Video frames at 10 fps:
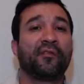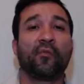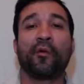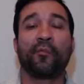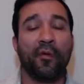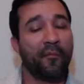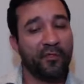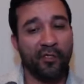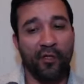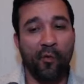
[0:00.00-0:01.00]
to word
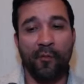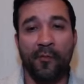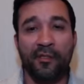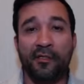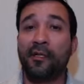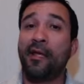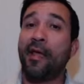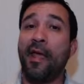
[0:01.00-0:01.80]
problems, you don't want to miss it.